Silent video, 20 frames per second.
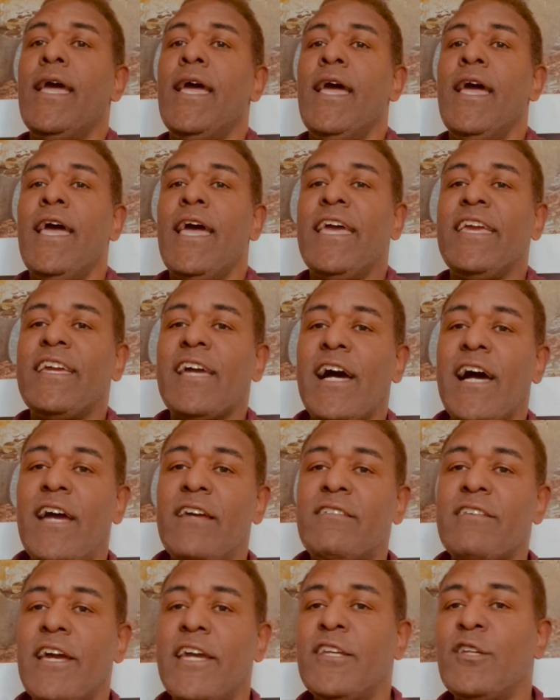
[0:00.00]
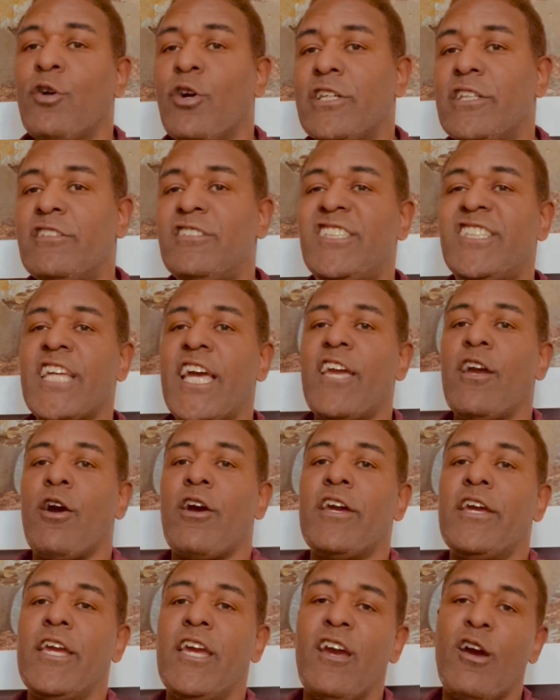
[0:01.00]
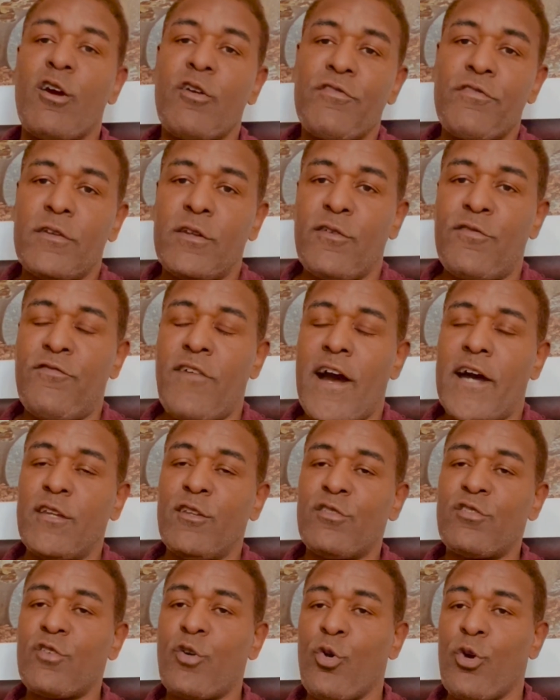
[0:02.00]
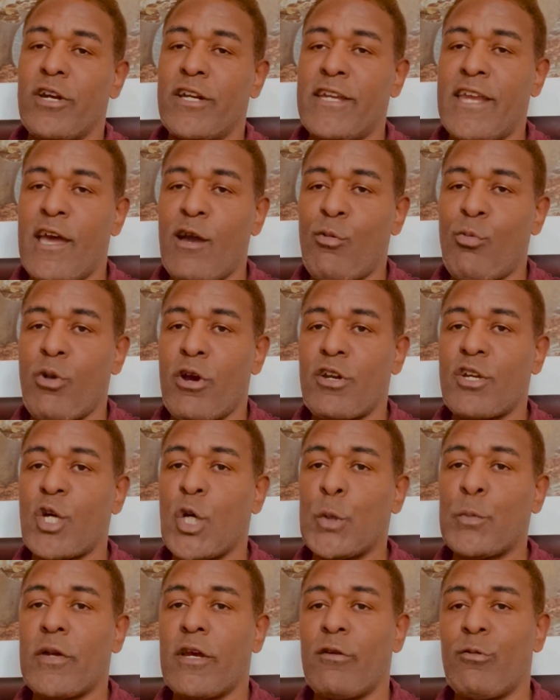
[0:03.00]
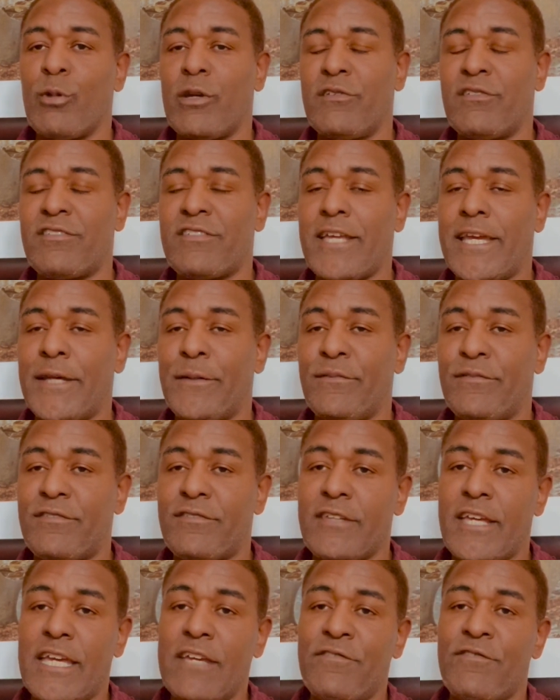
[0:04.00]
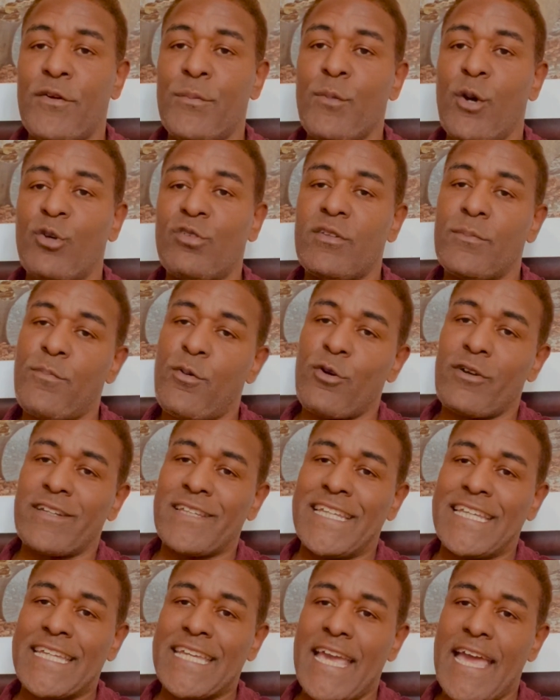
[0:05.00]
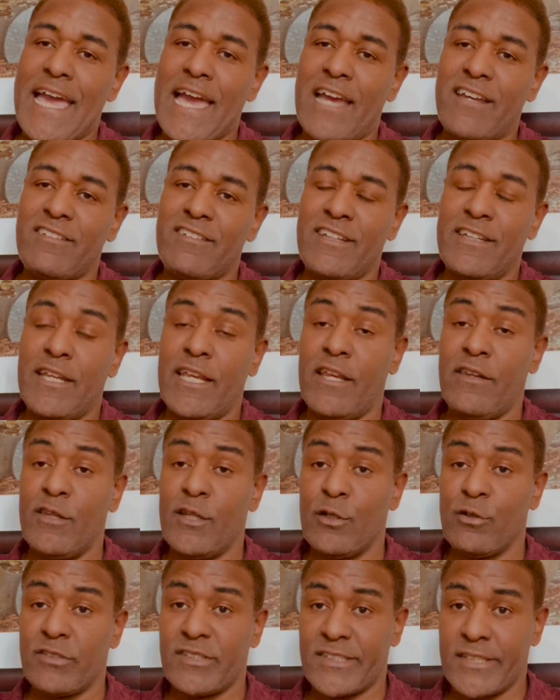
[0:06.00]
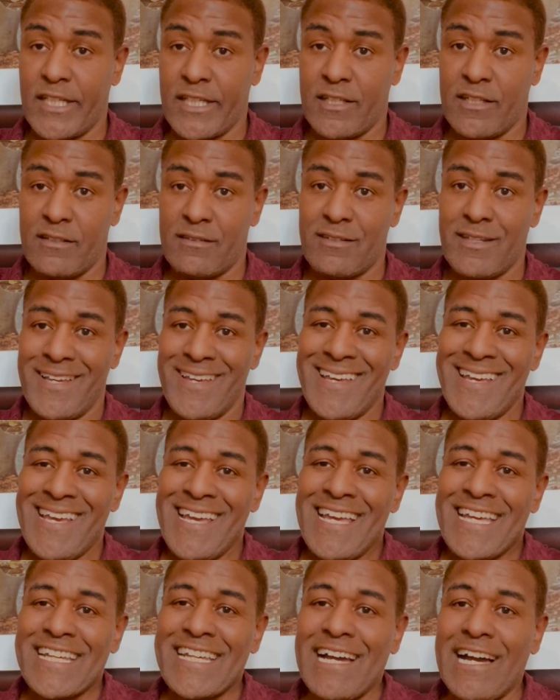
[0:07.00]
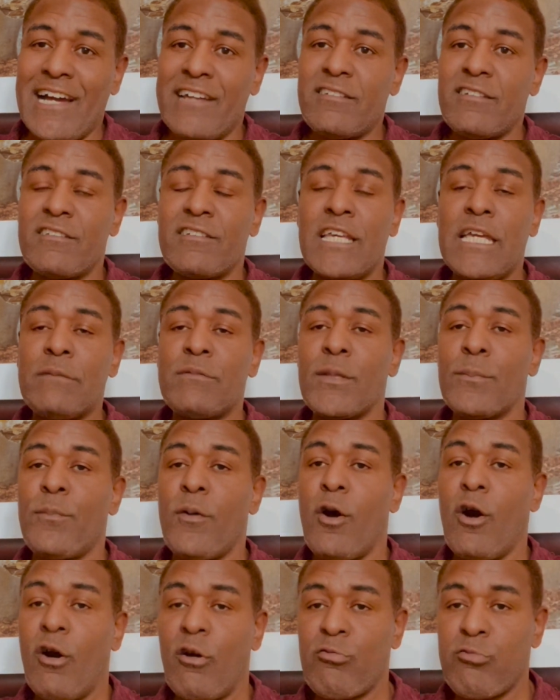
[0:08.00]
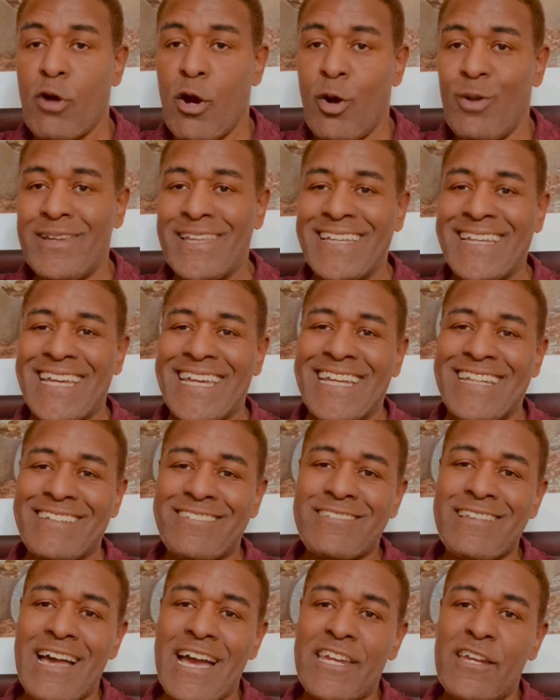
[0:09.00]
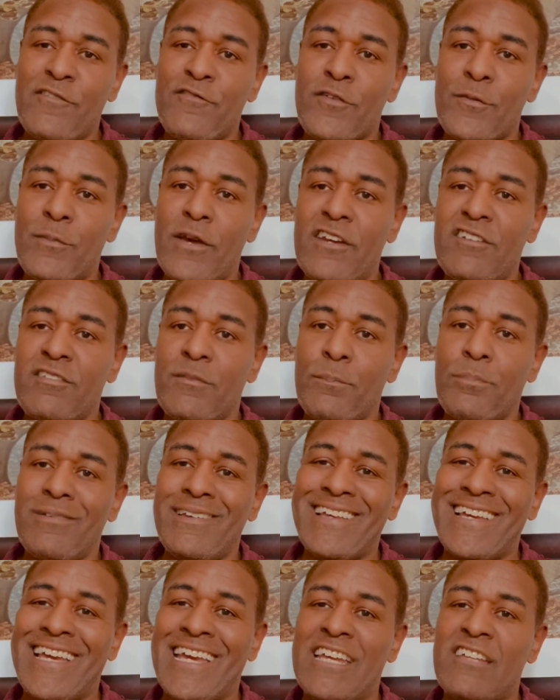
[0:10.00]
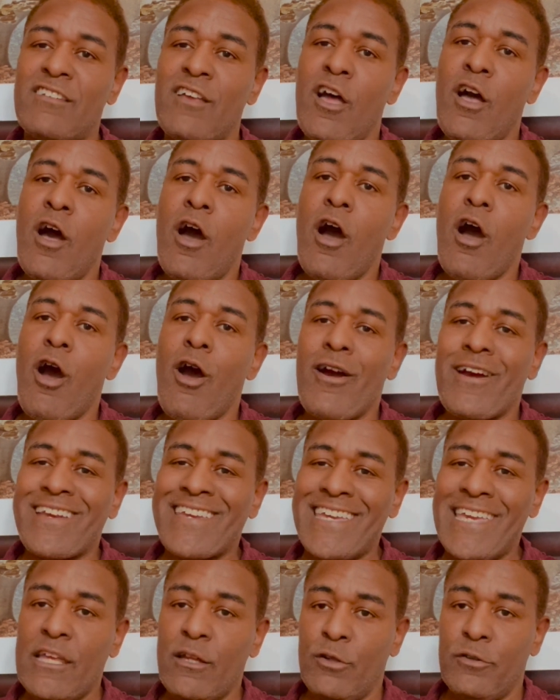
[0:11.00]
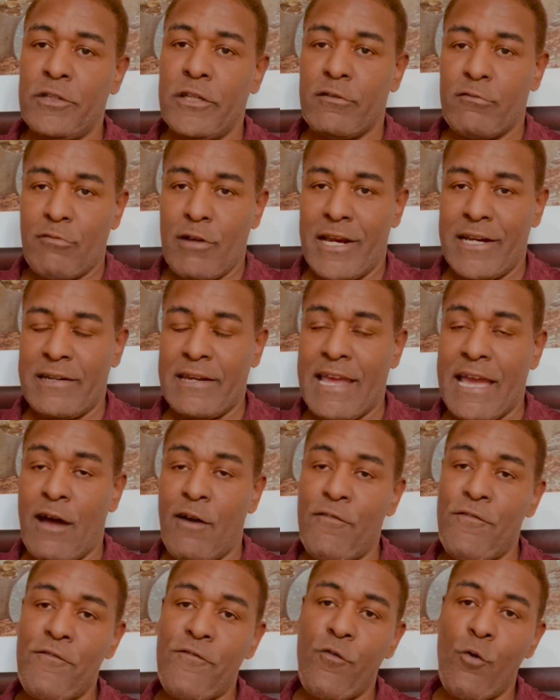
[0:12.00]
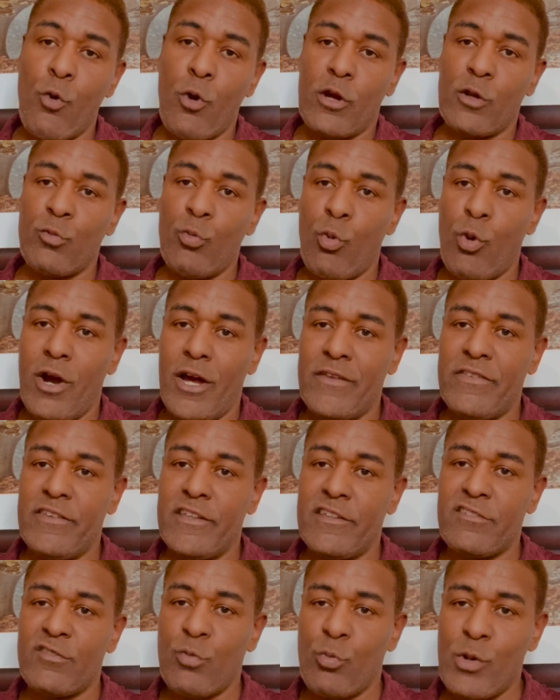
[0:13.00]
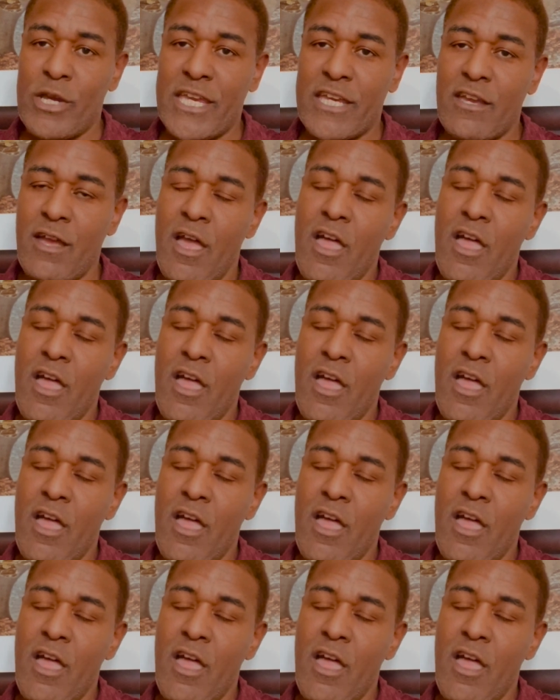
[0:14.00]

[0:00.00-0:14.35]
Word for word: Hey guys, how you doing? It's JR here from the Final Score Network. Hope everyone's staying safe and most importantly, cashing in those tickets. Guys, let's keep the ball rolling. Inside information plays are killing it right now. Four and one this week,